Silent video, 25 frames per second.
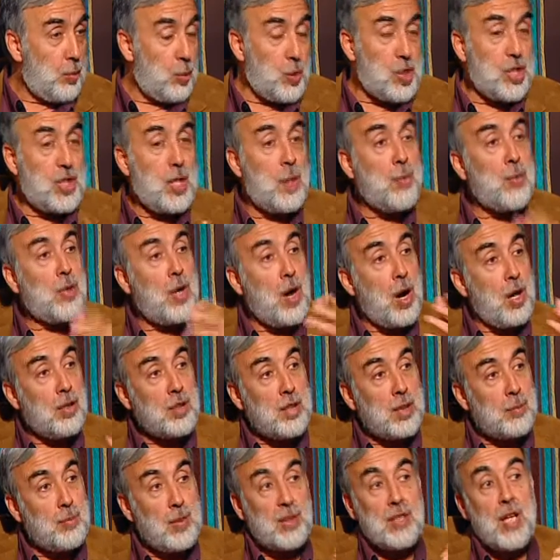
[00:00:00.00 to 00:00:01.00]
with some
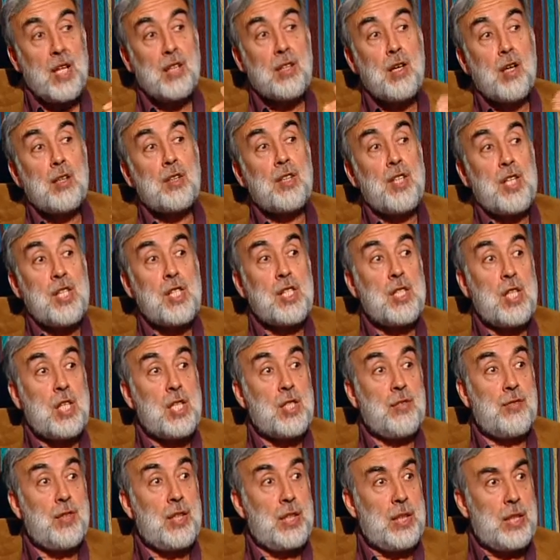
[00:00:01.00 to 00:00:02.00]
guardian, but that guardian
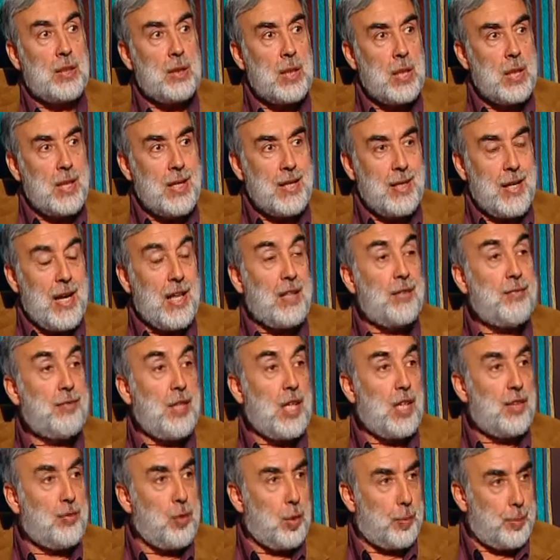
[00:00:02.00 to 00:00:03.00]
is very
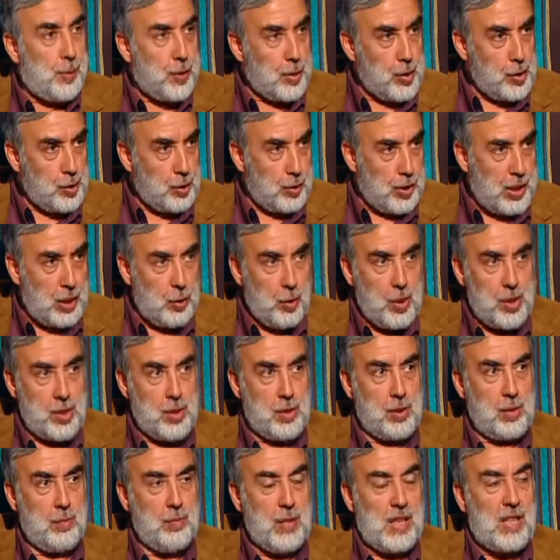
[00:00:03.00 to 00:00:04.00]
unfaithful person. He
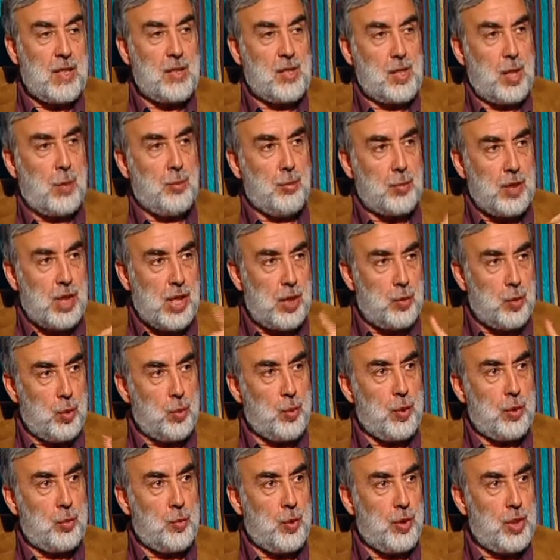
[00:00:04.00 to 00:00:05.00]
was making some deal
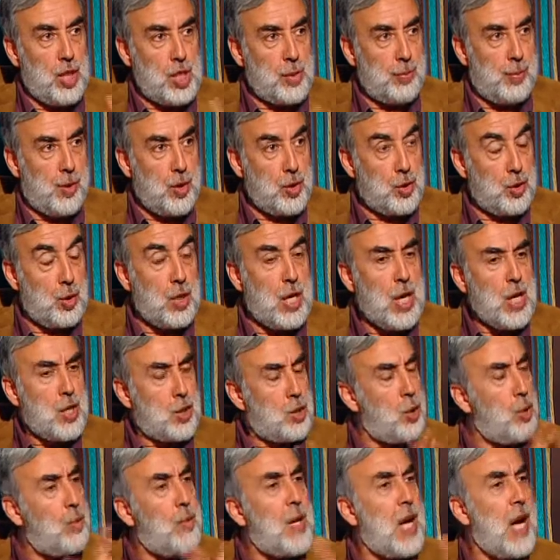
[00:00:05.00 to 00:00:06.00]
with this person.
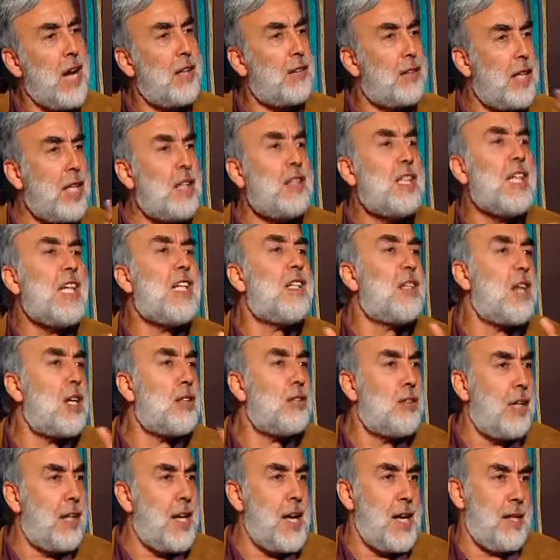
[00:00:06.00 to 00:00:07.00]
So at the end he
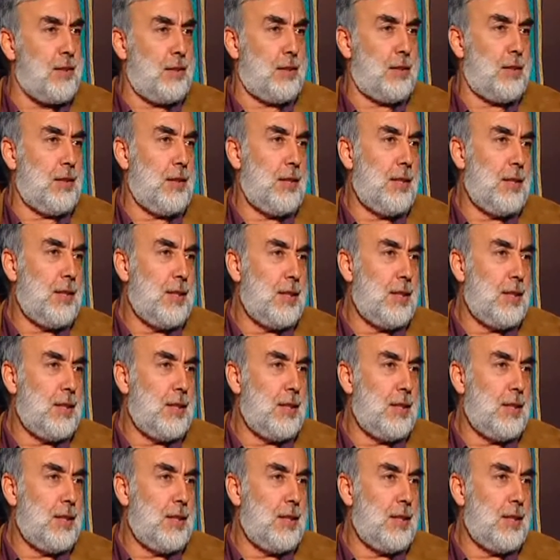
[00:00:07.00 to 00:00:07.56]
got the land.